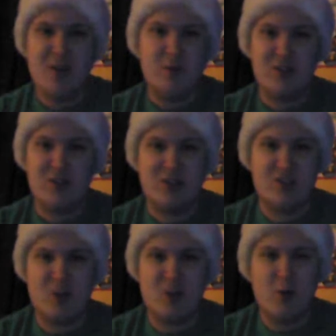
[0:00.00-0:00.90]
was just
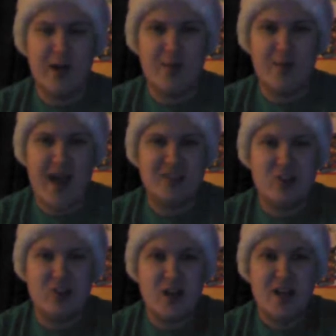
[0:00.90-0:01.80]
so well
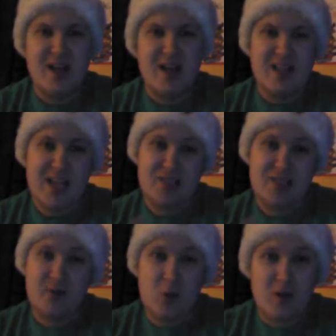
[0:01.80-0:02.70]
mastered. Yes,
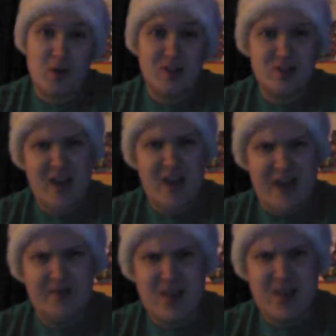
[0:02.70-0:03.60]
of course, you
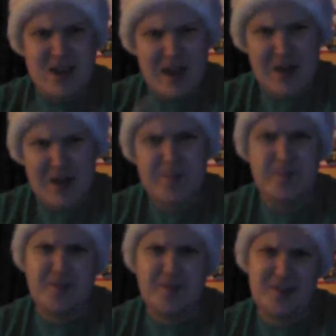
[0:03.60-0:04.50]
have the,
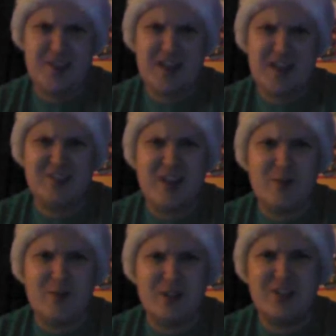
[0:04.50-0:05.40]
sex
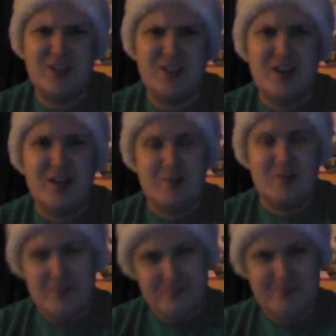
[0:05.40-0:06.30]
scene, which,
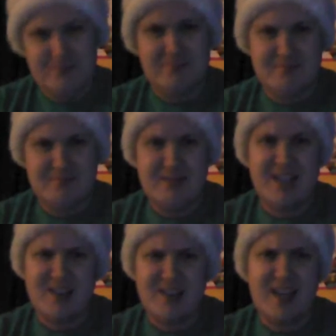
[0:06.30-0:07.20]

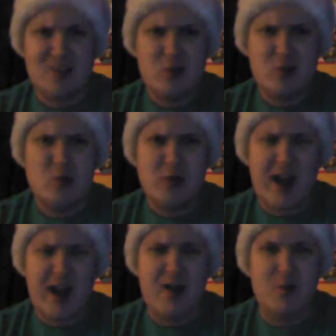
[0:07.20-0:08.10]
not to get too
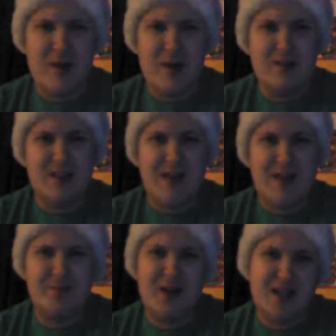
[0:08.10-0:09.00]
carried away with that,
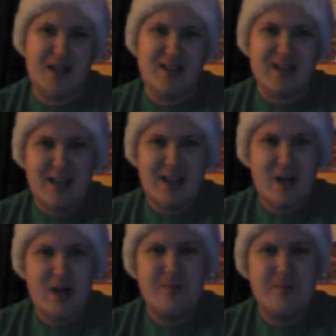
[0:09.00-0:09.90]
but,
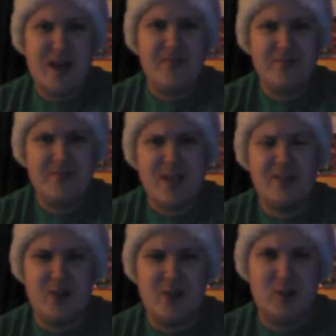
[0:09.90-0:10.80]
it may make you
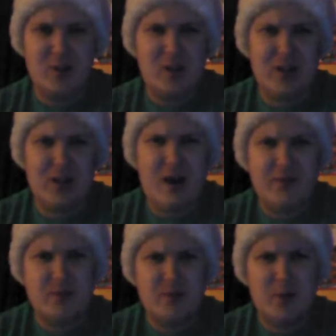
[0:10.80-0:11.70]
feel a little
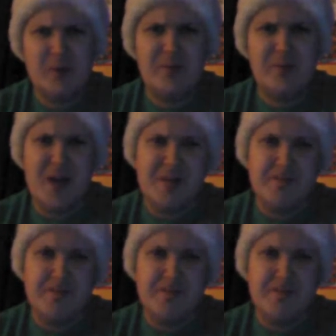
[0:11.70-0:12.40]
uncomfortable, but,